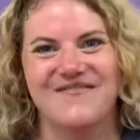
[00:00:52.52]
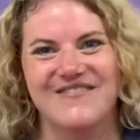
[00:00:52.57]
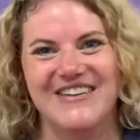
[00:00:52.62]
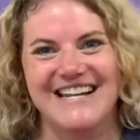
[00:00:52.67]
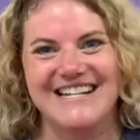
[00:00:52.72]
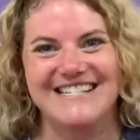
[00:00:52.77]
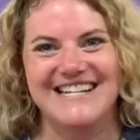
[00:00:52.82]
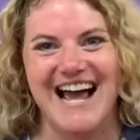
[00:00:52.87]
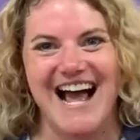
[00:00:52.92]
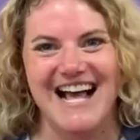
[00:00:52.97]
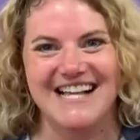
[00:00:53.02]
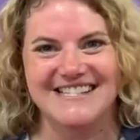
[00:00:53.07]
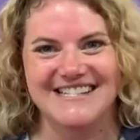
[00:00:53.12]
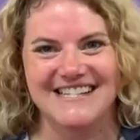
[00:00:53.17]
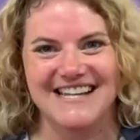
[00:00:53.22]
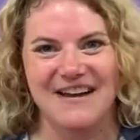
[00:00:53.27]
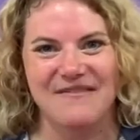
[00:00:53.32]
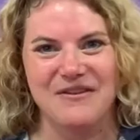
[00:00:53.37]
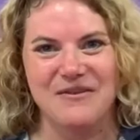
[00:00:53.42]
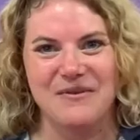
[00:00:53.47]

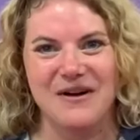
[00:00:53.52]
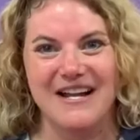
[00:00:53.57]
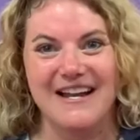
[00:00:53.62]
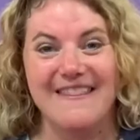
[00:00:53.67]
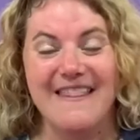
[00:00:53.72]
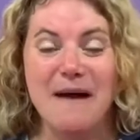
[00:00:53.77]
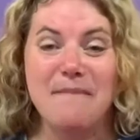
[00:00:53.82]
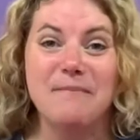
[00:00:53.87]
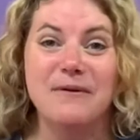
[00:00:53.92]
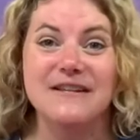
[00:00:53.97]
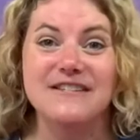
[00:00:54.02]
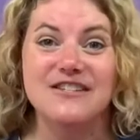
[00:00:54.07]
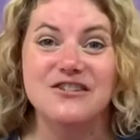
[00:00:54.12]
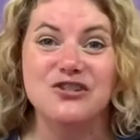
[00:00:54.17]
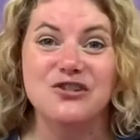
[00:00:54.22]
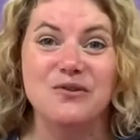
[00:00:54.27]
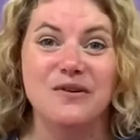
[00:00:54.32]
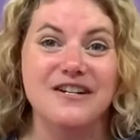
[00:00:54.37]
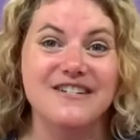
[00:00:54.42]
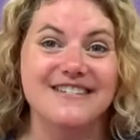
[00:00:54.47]
Fantastic, everyone. And that brings us
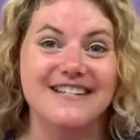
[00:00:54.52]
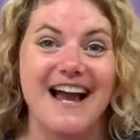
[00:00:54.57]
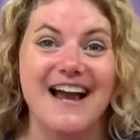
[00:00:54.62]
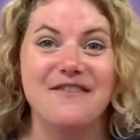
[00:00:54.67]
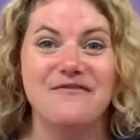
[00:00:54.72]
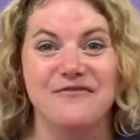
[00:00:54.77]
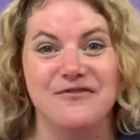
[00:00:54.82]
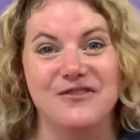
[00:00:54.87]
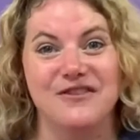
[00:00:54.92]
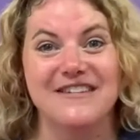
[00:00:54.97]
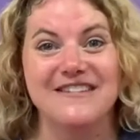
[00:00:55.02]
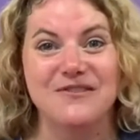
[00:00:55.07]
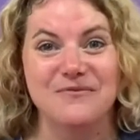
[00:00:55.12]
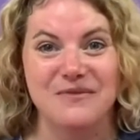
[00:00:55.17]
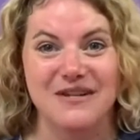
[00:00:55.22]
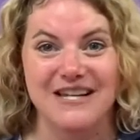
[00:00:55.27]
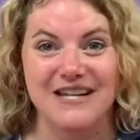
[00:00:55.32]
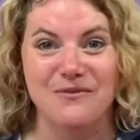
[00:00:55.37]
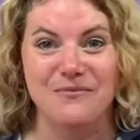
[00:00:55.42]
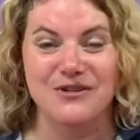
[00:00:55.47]
to our sign for this
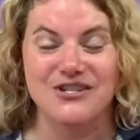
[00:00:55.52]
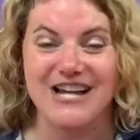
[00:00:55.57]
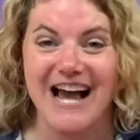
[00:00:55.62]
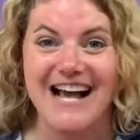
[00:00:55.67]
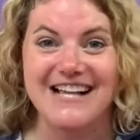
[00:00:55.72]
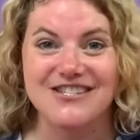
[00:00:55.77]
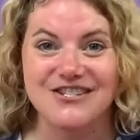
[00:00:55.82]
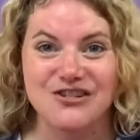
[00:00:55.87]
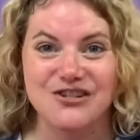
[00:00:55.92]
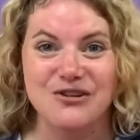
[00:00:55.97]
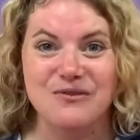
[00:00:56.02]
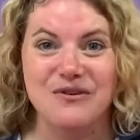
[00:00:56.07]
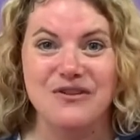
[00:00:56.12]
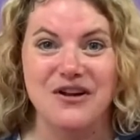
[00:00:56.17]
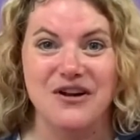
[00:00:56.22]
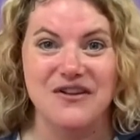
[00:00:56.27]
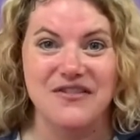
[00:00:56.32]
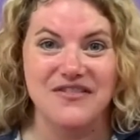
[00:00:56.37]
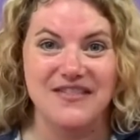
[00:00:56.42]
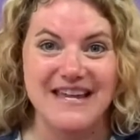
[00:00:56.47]
week, which has to do with
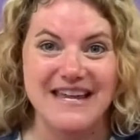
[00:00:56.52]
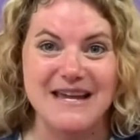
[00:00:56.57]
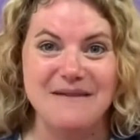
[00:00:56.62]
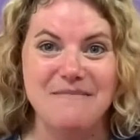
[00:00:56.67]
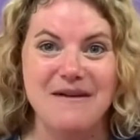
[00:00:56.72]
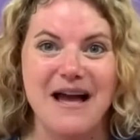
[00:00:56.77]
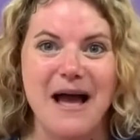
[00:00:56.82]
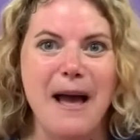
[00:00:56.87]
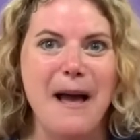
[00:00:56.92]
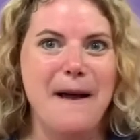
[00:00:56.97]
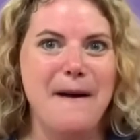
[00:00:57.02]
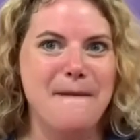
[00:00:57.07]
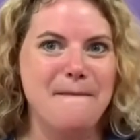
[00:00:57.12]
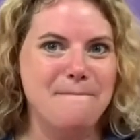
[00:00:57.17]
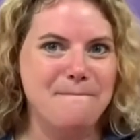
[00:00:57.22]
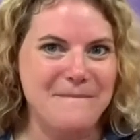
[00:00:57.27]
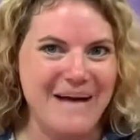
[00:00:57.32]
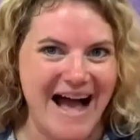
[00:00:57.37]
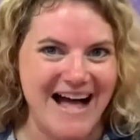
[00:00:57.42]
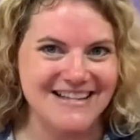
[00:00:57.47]
our theme,
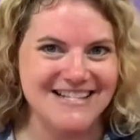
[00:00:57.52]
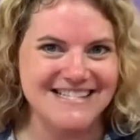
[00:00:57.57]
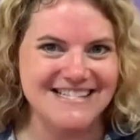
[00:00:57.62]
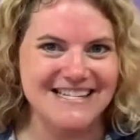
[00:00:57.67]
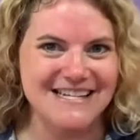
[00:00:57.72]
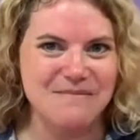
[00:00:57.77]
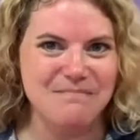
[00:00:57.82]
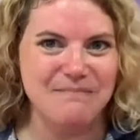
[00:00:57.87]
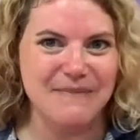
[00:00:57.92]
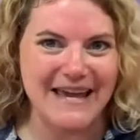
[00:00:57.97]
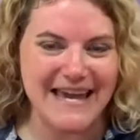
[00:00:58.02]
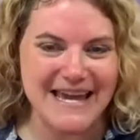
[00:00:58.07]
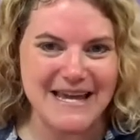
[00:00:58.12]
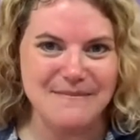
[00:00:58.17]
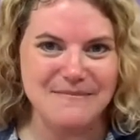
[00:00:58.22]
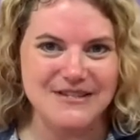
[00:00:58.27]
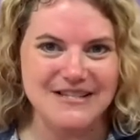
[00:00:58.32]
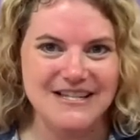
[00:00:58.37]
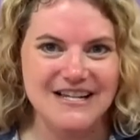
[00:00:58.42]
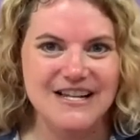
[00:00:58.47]
balancing
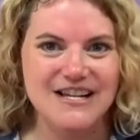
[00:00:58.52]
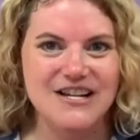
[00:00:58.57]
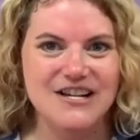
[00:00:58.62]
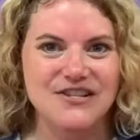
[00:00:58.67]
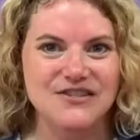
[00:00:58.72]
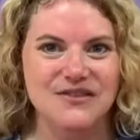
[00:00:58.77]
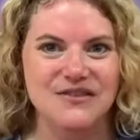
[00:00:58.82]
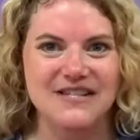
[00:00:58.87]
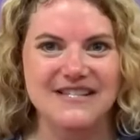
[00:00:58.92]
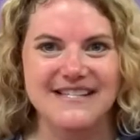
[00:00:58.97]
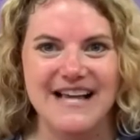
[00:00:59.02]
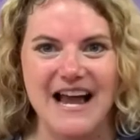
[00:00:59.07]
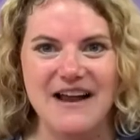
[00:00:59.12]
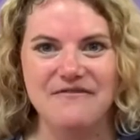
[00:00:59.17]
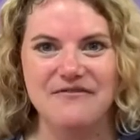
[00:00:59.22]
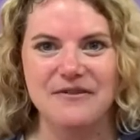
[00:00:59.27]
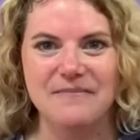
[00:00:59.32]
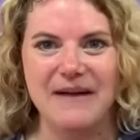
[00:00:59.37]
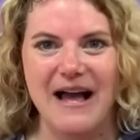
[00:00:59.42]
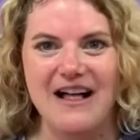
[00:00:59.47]
babes. So the
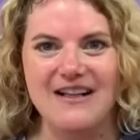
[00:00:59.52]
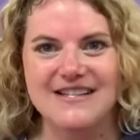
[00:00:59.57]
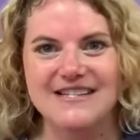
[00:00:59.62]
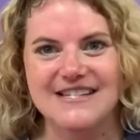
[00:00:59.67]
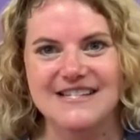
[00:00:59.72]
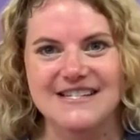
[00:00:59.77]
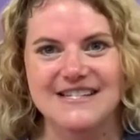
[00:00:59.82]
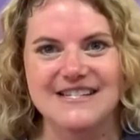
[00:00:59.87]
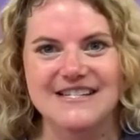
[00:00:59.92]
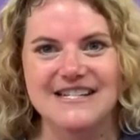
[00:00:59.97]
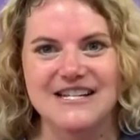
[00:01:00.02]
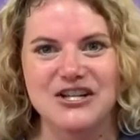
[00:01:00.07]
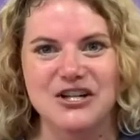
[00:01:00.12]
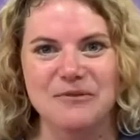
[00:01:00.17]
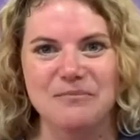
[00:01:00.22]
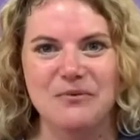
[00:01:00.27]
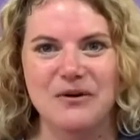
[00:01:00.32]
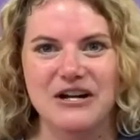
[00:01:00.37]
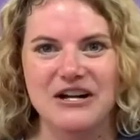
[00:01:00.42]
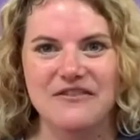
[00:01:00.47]
sign for balance is to stick
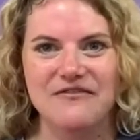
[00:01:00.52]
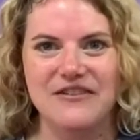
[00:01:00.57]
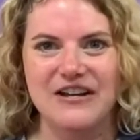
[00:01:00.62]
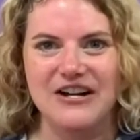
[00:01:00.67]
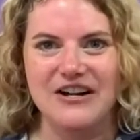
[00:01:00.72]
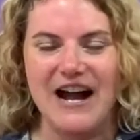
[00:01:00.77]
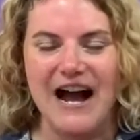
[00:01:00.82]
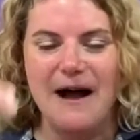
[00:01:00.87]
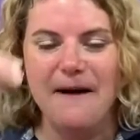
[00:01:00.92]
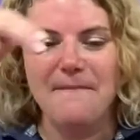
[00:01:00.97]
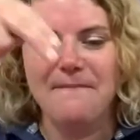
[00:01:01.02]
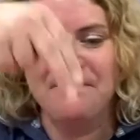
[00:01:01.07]
your pointer finger out,